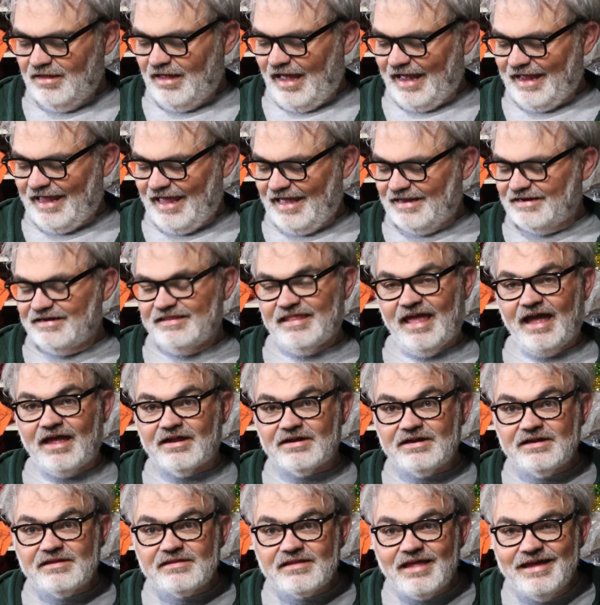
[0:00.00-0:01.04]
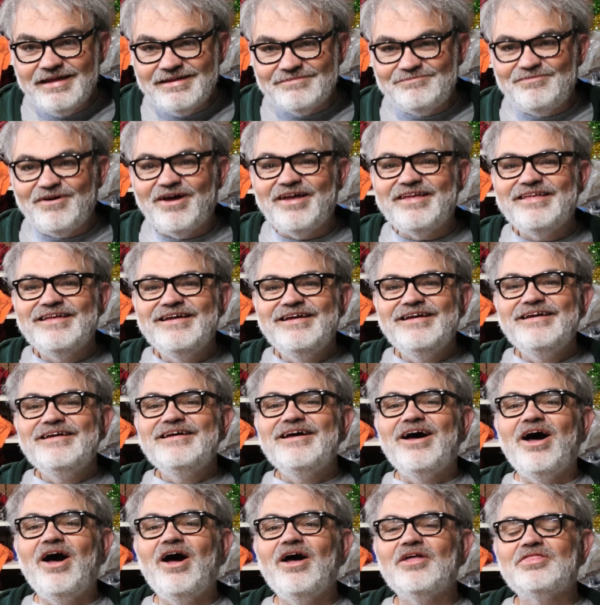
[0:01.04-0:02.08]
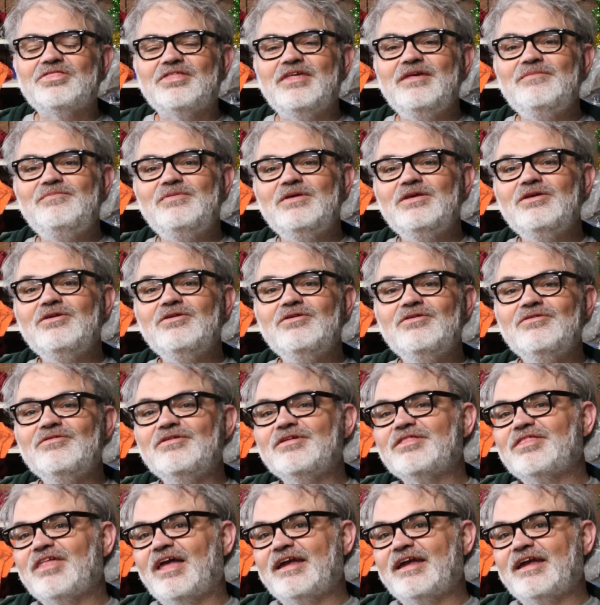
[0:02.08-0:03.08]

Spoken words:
I kind of doubt it, but TPU is